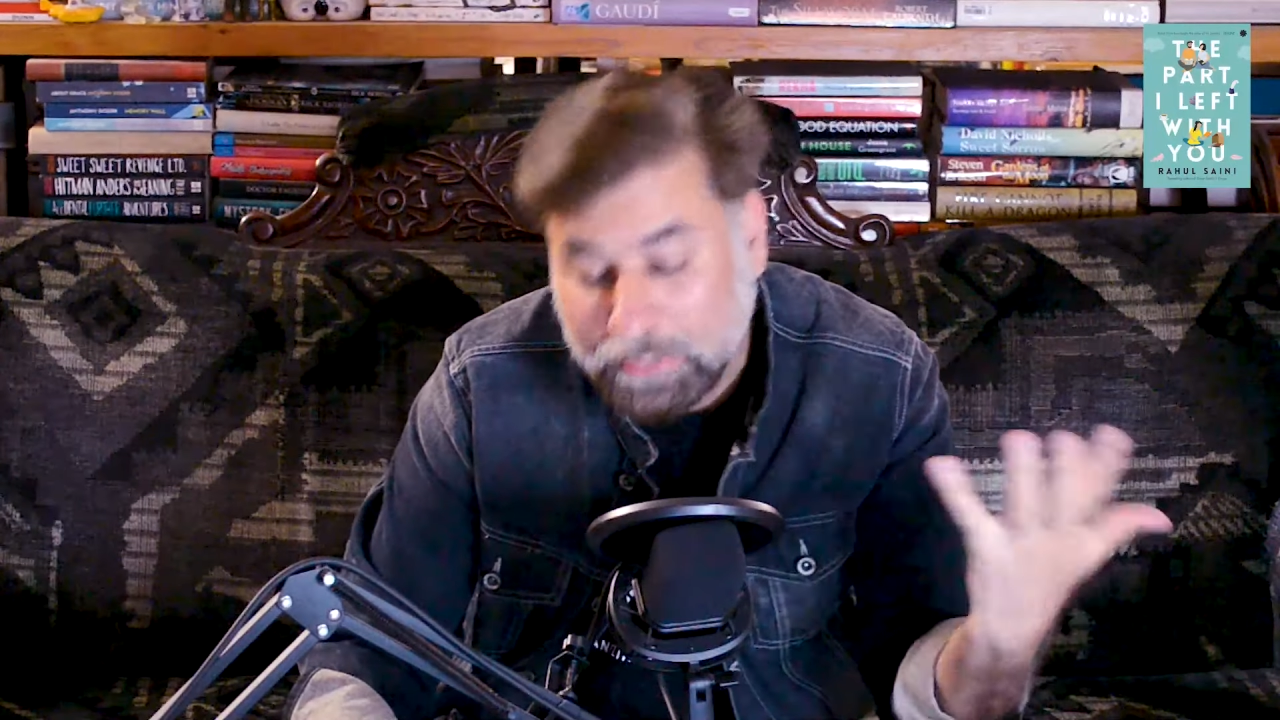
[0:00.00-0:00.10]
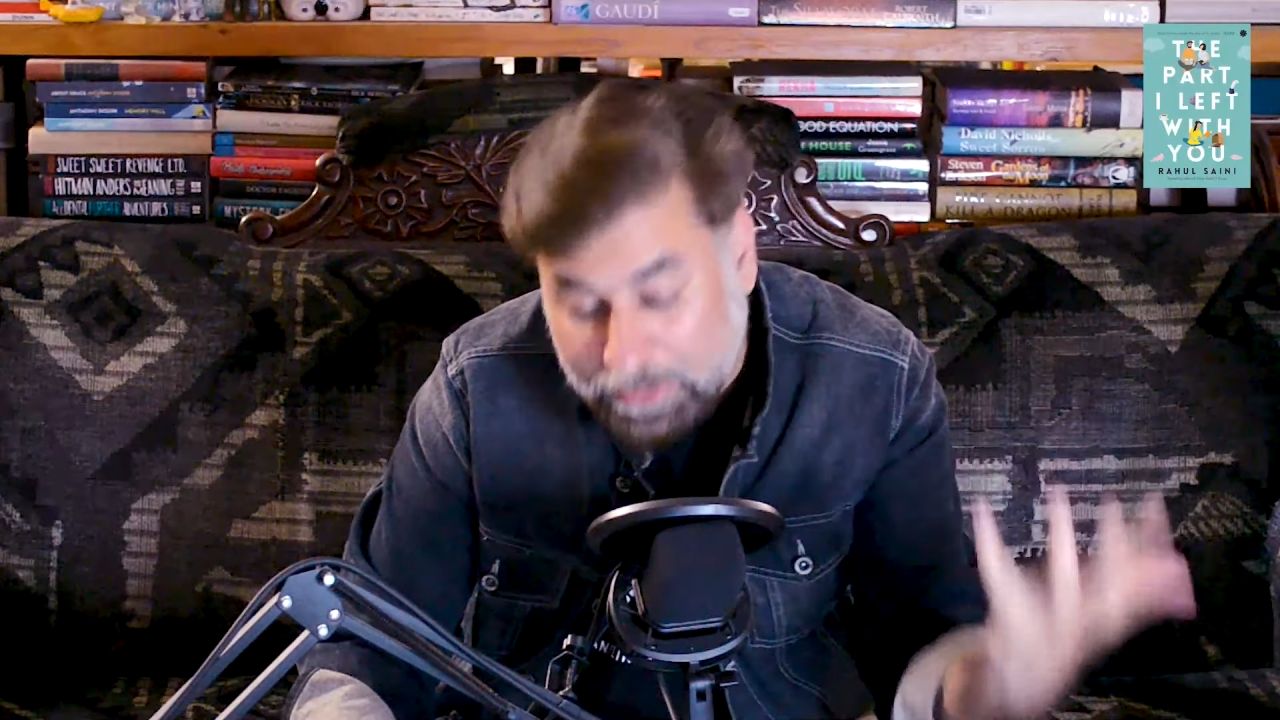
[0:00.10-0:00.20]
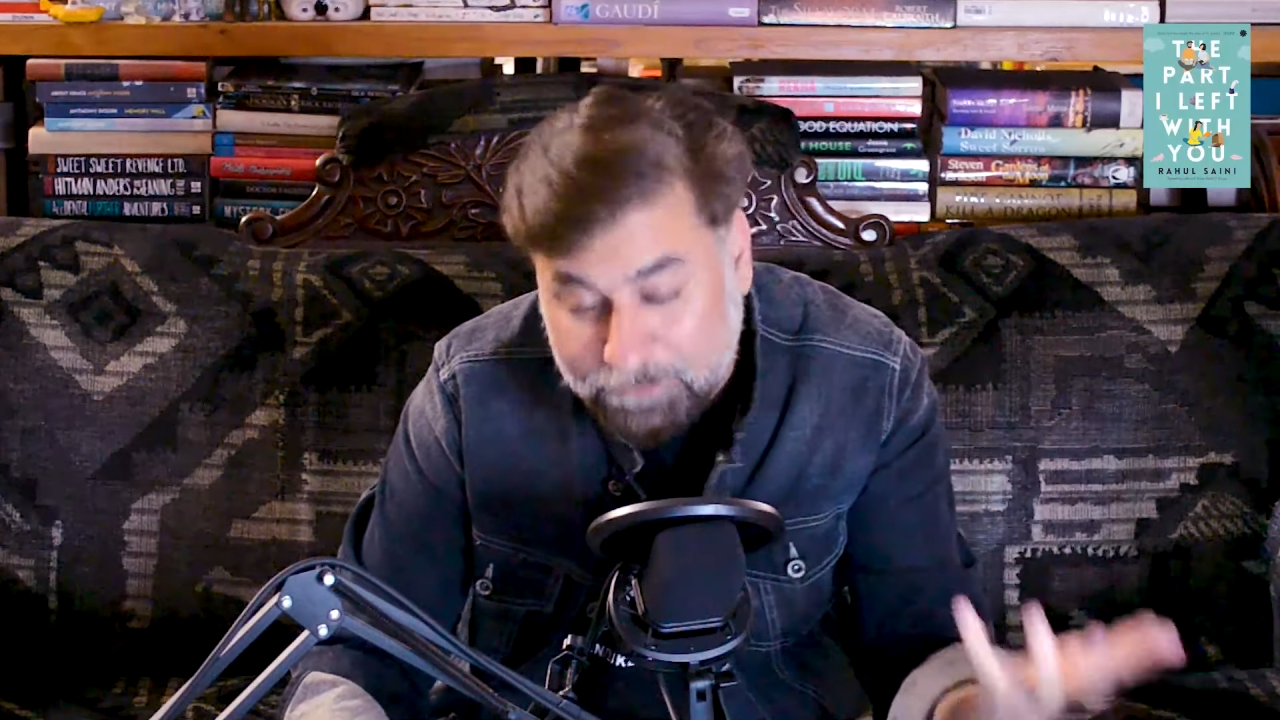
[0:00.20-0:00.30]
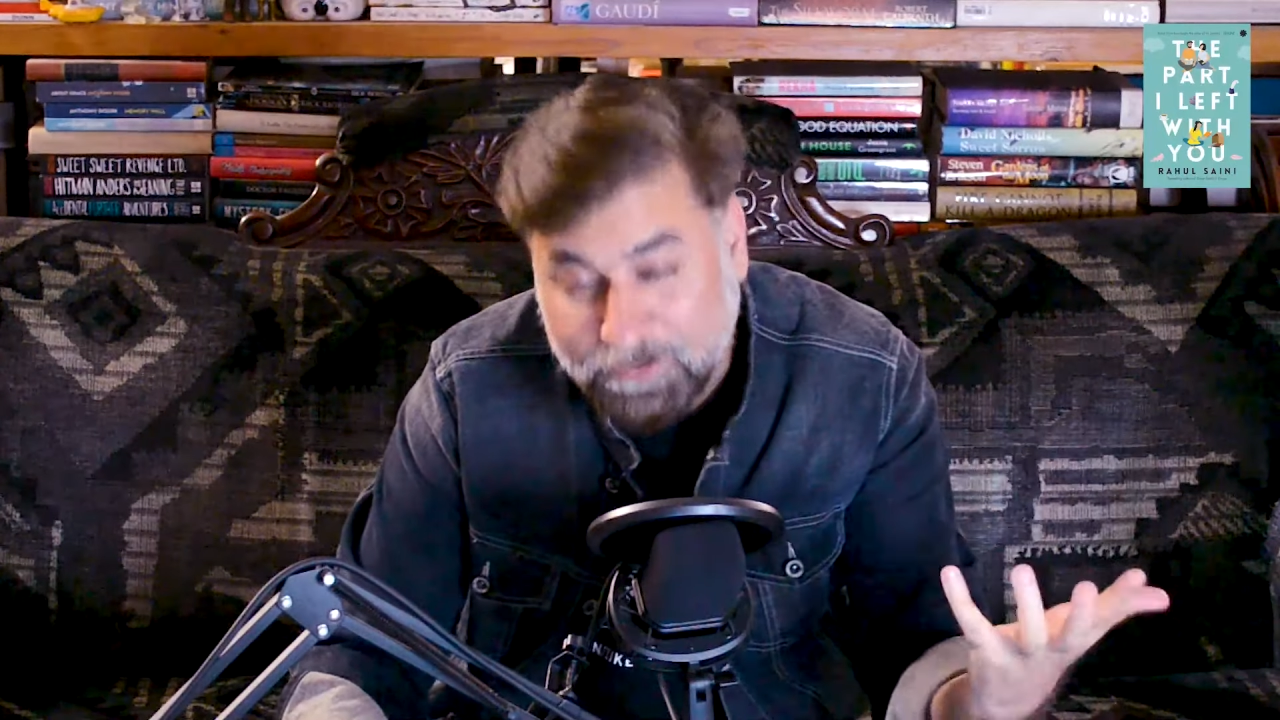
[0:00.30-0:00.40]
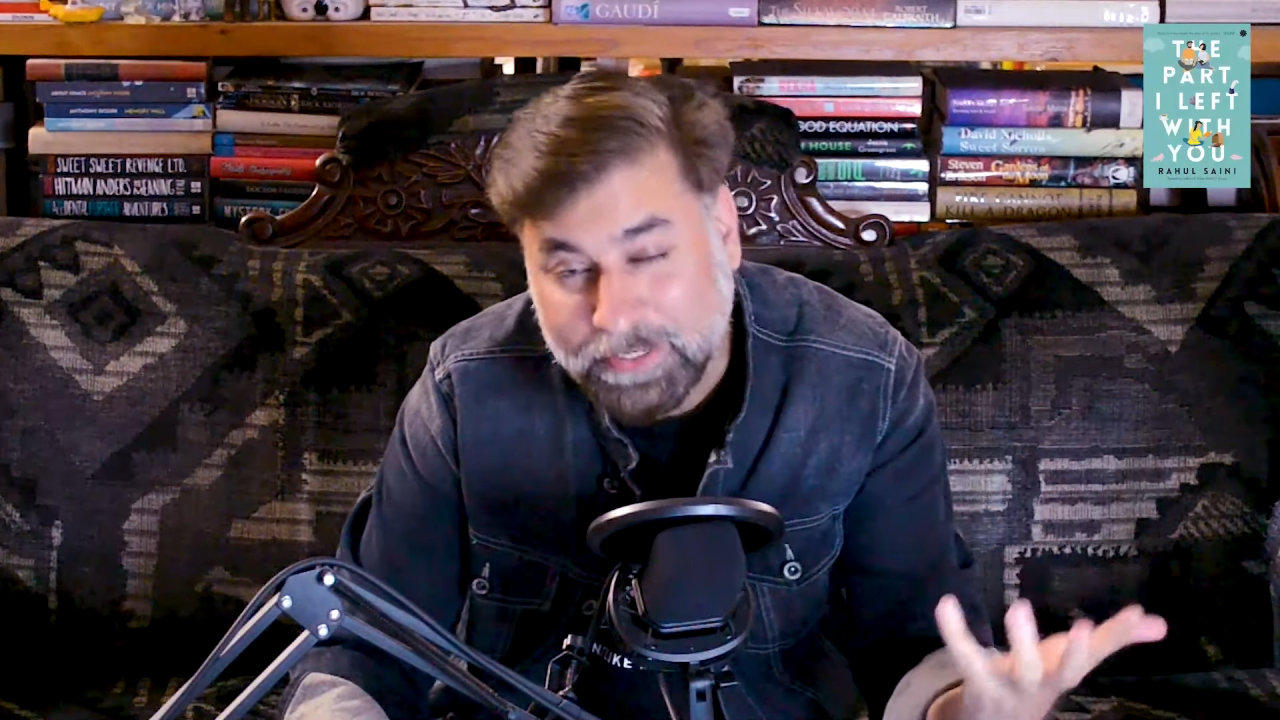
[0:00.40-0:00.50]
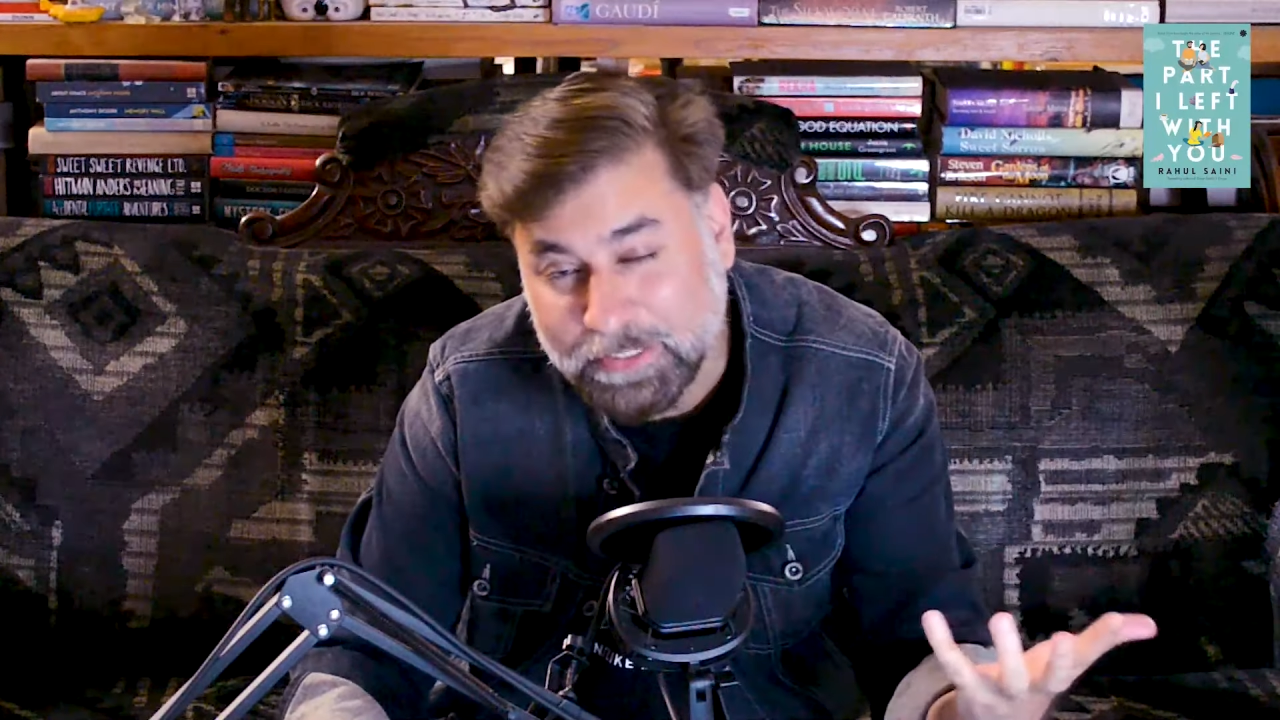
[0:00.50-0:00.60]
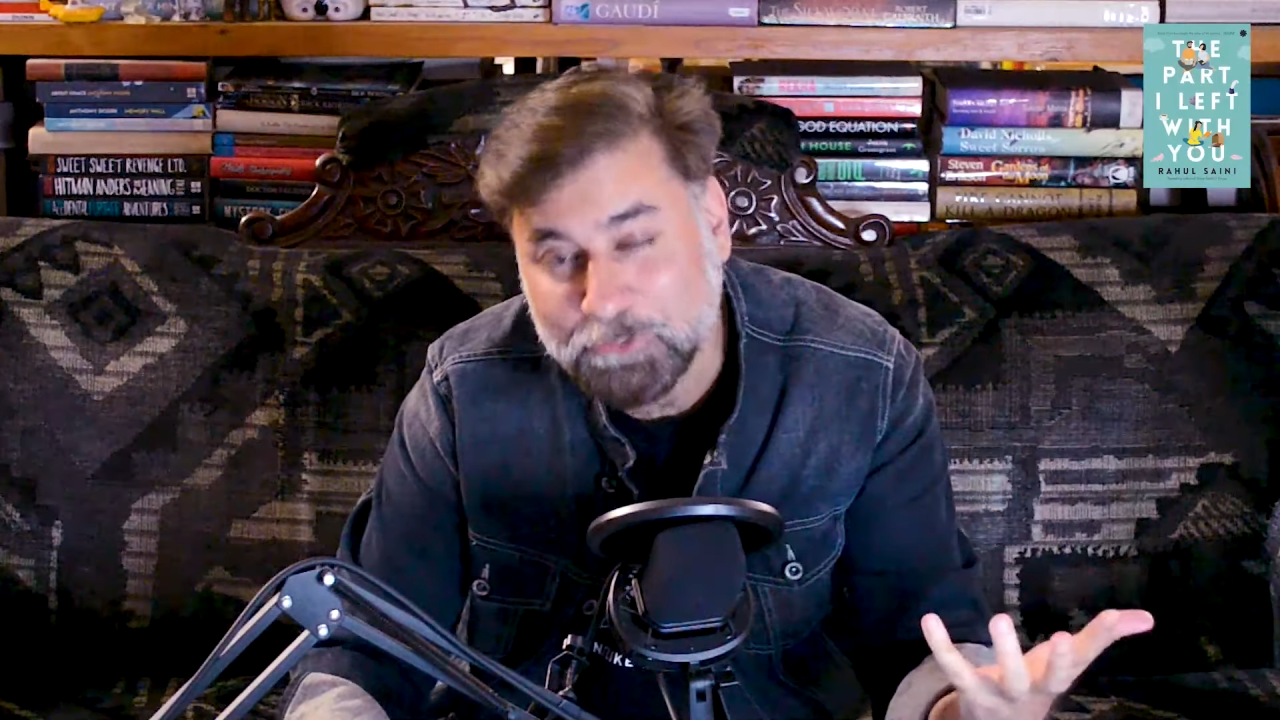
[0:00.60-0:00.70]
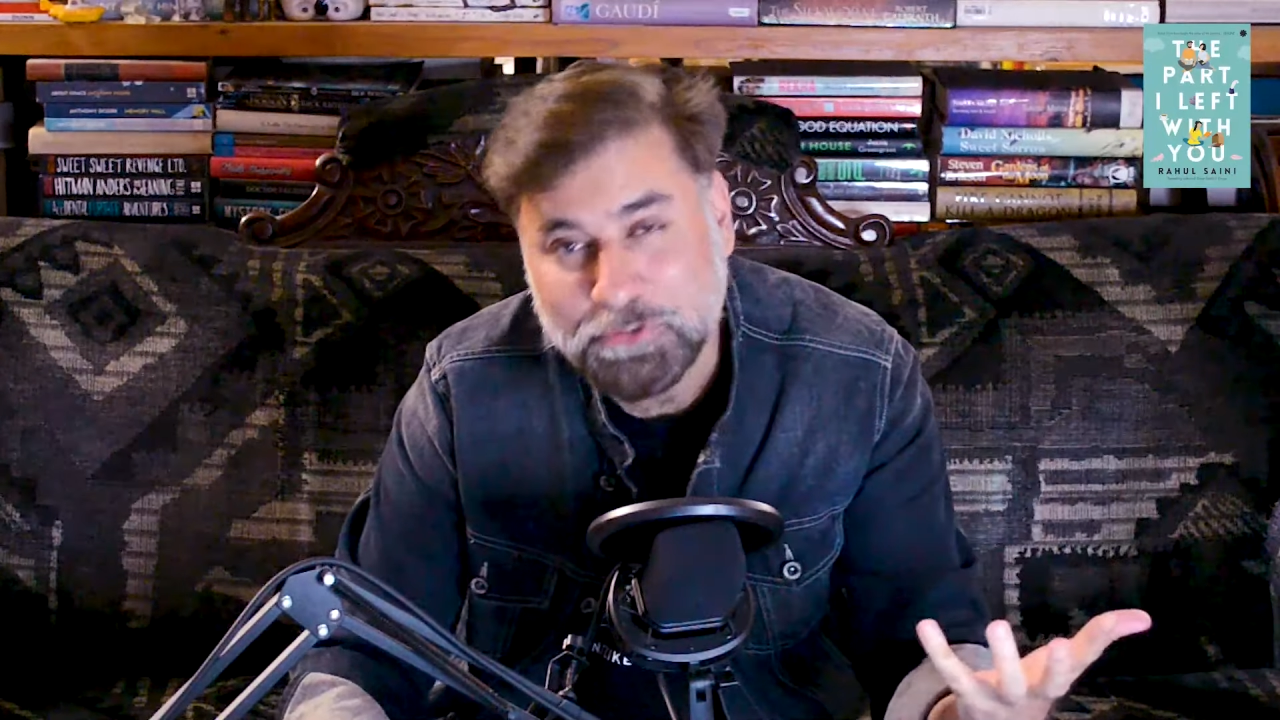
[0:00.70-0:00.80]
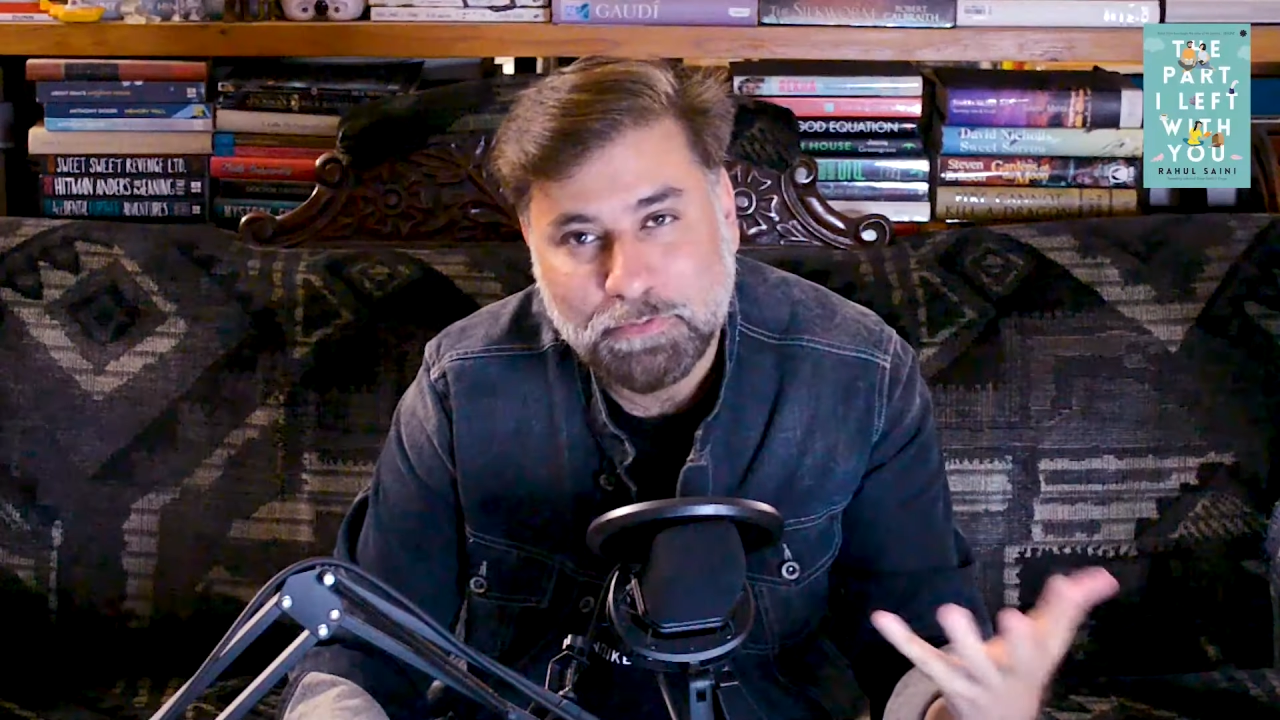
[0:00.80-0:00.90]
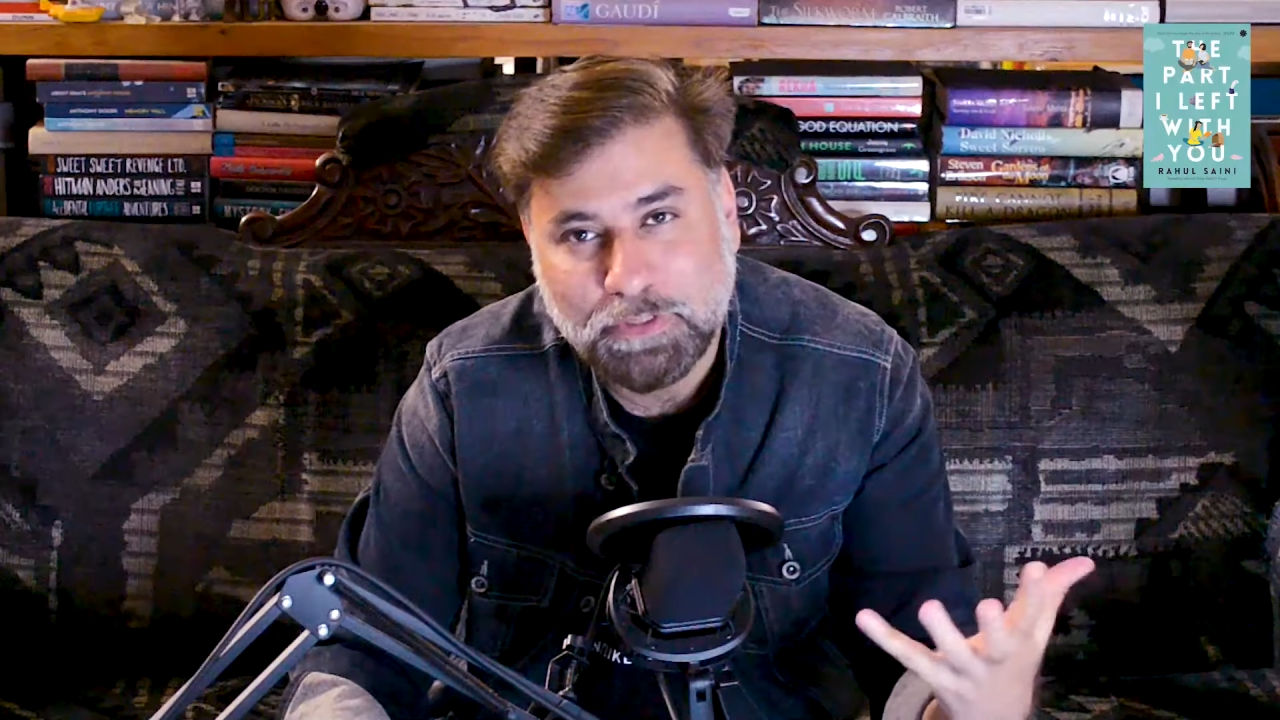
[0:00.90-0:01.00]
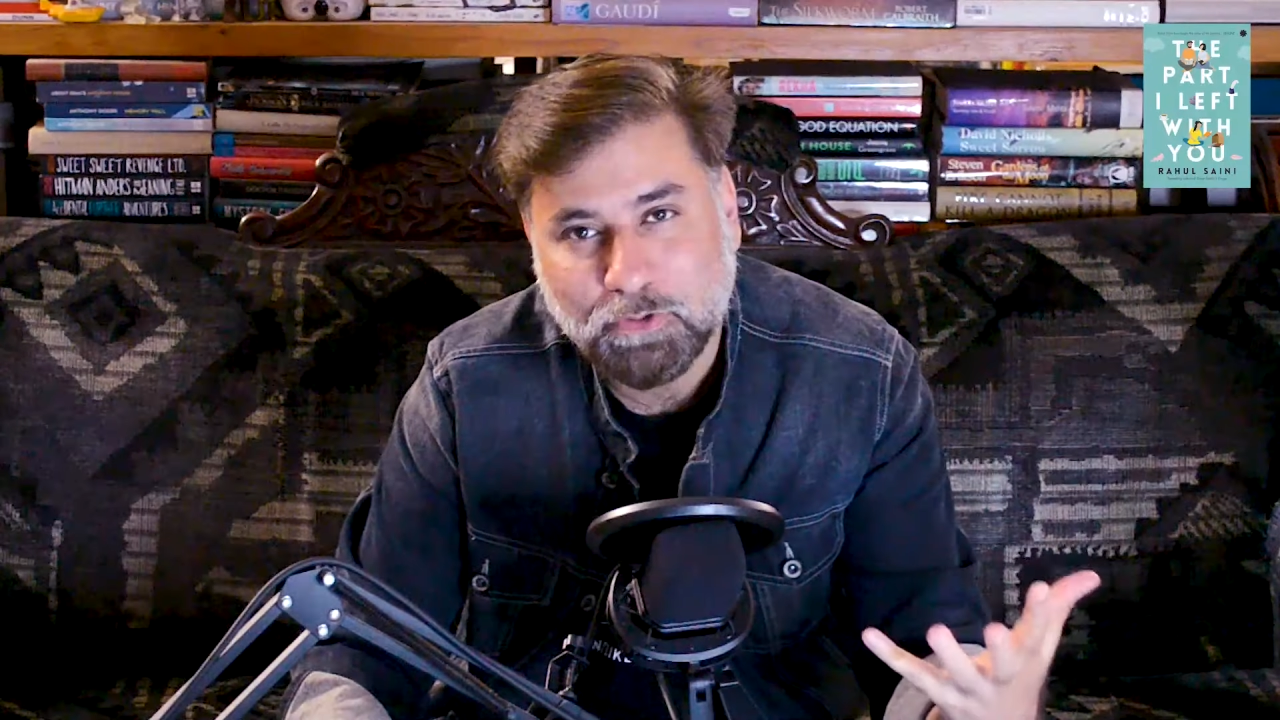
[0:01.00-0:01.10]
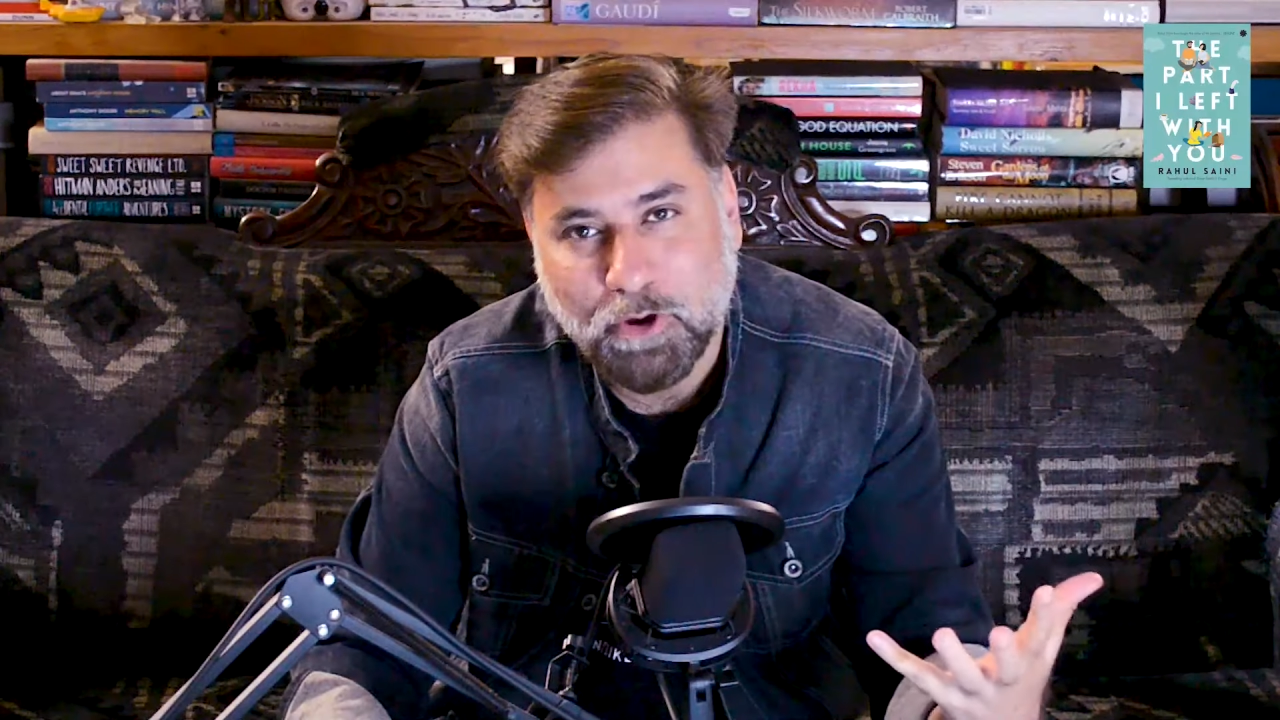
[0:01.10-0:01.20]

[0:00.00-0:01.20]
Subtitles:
if I can use the word